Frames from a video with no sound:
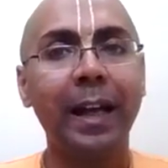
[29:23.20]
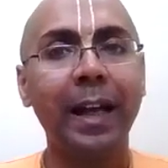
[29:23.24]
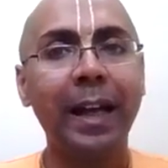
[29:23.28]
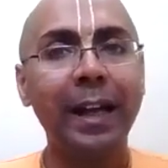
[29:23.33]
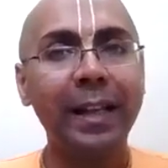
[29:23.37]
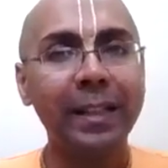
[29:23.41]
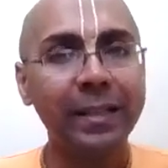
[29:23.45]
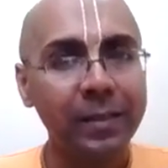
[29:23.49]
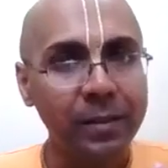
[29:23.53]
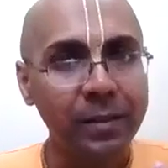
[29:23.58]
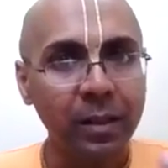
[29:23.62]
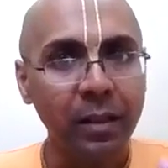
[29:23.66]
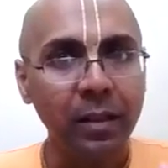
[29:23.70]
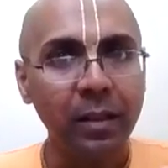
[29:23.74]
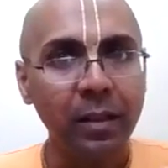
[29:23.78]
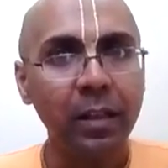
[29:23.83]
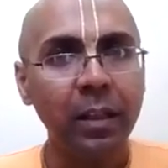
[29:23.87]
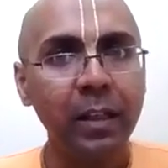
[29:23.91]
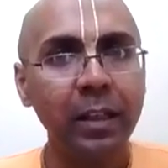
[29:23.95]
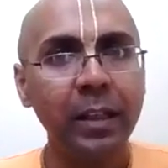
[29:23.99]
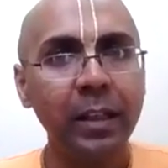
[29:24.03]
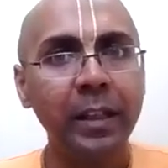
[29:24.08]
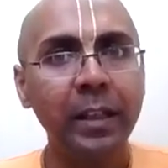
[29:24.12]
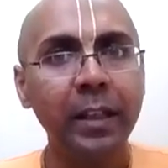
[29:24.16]

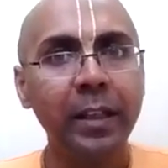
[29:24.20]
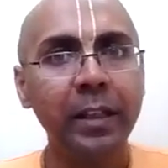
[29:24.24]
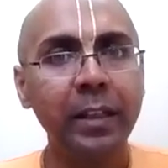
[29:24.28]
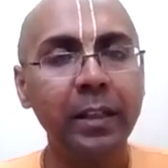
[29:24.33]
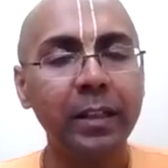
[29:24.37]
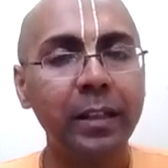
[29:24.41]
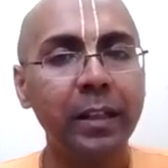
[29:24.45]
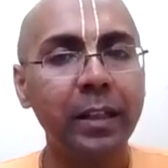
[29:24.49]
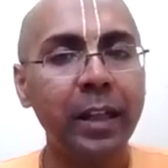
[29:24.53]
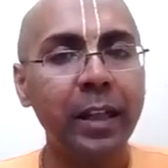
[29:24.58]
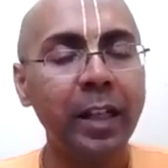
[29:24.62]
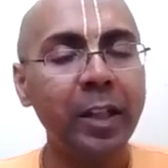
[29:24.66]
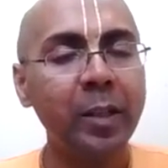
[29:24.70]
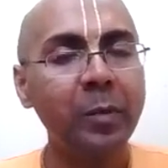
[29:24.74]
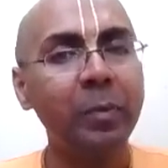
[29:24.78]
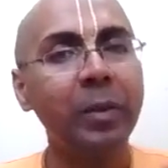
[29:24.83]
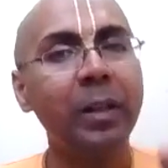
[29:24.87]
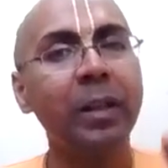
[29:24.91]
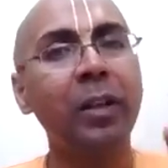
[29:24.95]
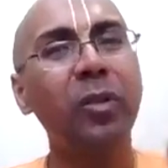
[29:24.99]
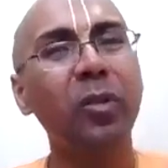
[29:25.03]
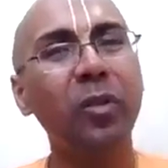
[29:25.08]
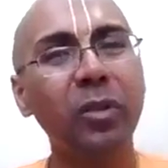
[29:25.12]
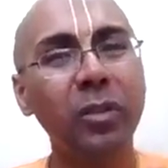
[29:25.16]
Externally, it
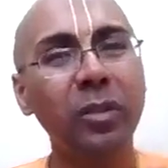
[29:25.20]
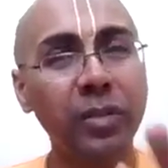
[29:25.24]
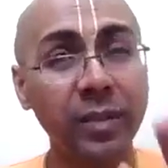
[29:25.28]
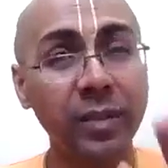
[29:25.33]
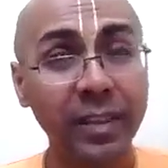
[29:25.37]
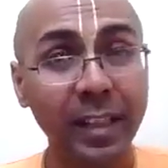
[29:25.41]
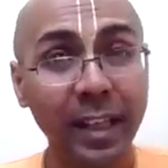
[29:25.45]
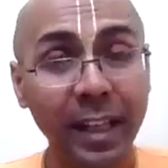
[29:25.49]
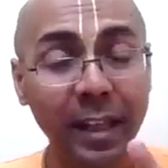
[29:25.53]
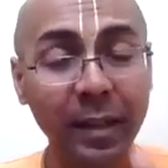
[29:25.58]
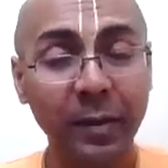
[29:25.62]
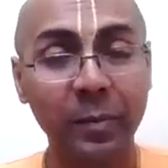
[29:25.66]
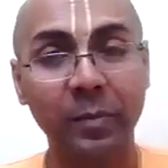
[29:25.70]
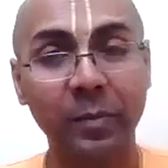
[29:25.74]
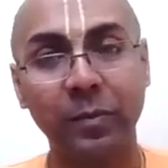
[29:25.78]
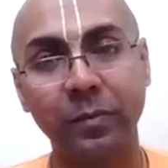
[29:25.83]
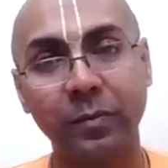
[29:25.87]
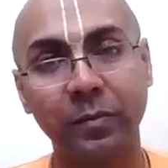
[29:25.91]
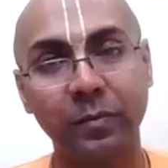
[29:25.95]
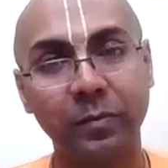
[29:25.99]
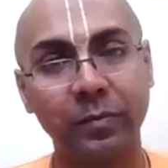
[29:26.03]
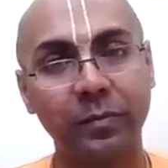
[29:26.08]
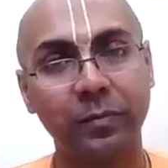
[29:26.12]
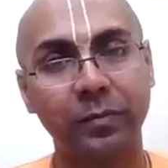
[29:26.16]
may look same,
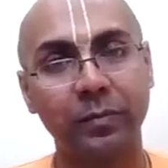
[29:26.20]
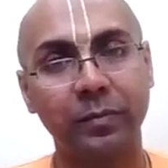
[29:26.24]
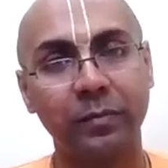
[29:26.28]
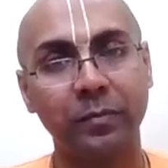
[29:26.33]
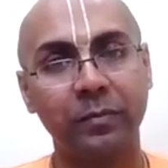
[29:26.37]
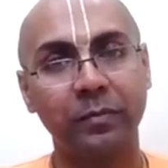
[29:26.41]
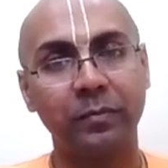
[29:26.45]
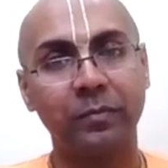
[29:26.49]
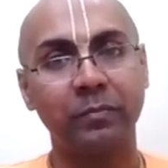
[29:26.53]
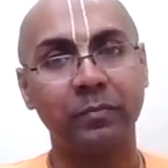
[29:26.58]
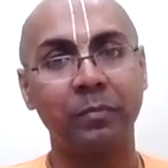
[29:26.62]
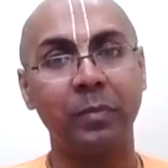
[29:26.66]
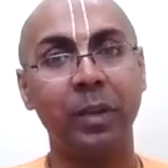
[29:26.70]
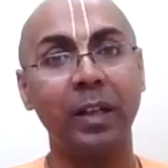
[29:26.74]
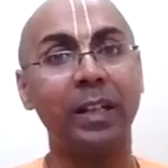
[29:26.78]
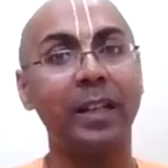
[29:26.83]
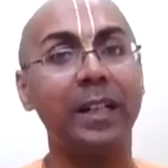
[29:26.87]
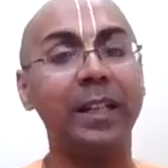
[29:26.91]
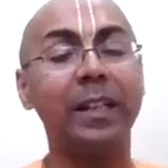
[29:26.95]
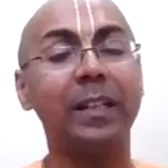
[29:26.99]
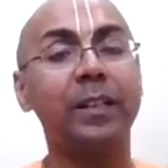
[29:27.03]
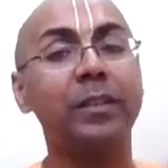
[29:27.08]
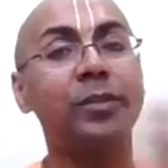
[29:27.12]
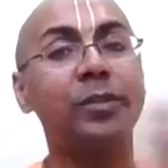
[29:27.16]
but
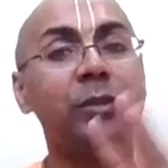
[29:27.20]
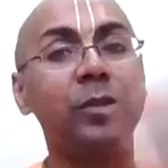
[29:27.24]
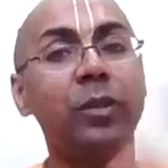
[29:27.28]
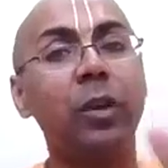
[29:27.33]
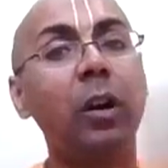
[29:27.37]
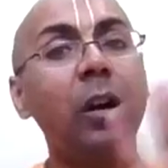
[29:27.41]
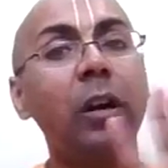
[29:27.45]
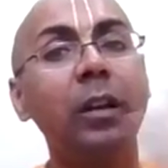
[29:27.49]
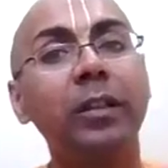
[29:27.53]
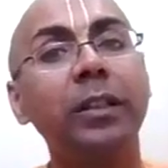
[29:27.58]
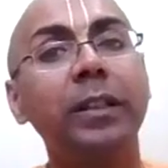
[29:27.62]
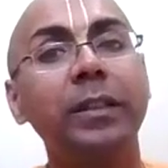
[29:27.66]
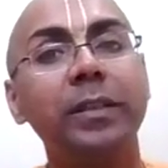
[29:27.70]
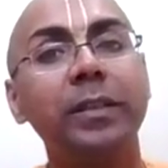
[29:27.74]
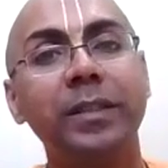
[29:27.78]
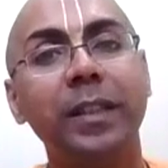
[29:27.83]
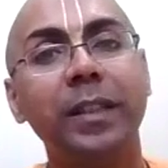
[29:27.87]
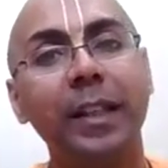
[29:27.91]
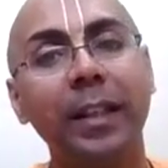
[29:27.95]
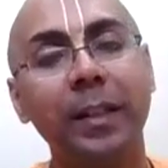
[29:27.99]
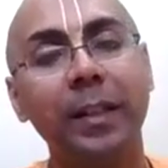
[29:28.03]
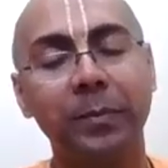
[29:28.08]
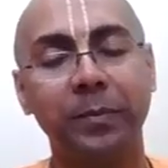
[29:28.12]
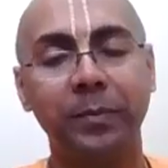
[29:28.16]
it is not the
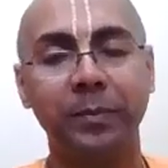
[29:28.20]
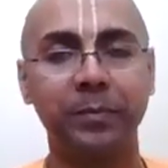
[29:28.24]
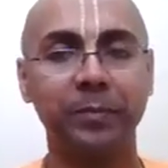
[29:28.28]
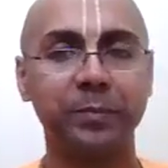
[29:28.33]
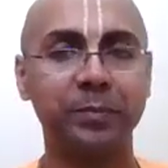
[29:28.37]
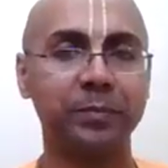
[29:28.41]
same.